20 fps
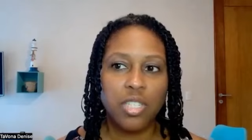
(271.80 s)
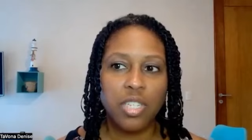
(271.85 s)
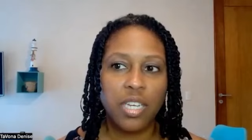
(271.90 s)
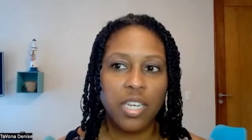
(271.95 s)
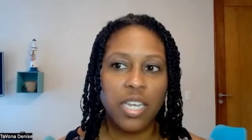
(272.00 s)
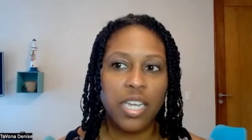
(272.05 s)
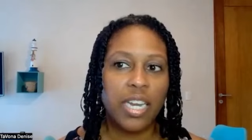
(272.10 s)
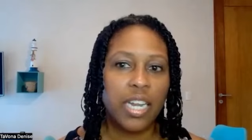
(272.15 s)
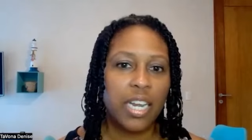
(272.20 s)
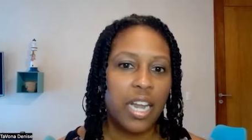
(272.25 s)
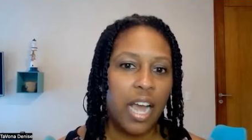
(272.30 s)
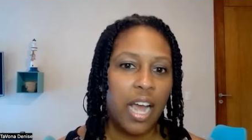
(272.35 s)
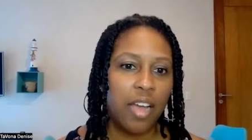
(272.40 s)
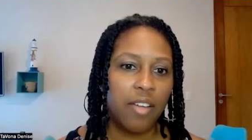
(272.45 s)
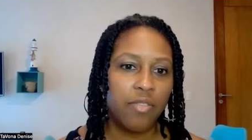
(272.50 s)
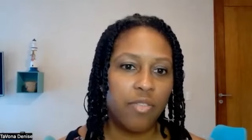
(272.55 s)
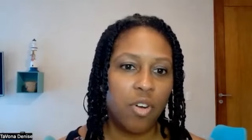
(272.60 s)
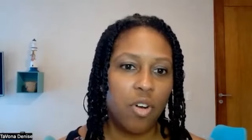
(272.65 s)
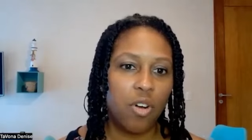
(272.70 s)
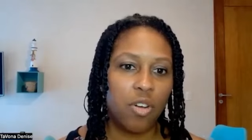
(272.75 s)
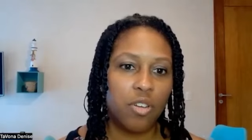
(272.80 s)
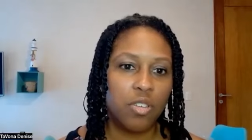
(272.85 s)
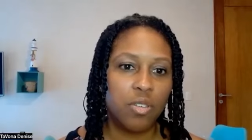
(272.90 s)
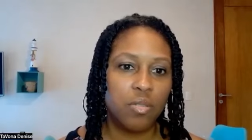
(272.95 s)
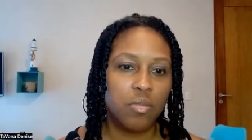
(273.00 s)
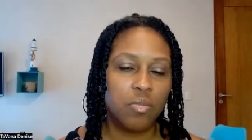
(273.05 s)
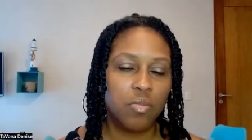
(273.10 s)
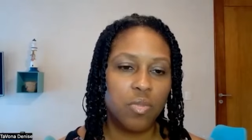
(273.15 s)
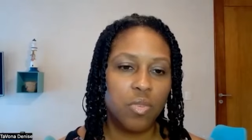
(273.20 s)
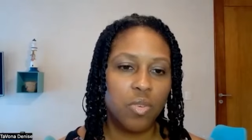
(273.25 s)
ticket and high
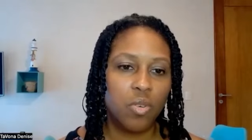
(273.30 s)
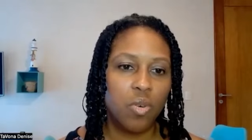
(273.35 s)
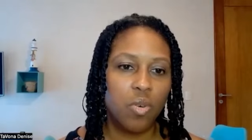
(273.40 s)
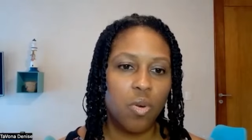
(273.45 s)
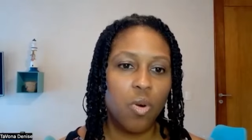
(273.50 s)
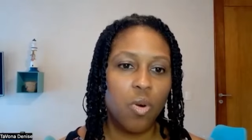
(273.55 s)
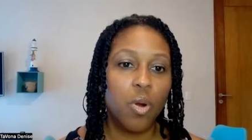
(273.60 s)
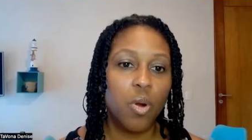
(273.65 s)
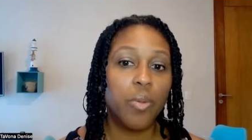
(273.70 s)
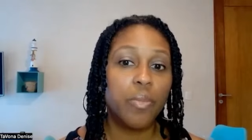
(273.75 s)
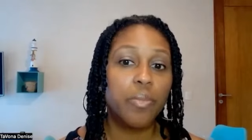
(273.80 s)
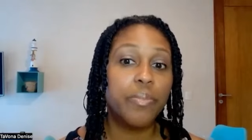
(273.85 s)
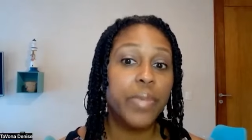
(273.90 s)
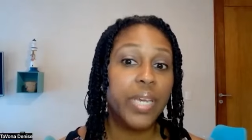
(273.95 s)
volume, or mm-hmm.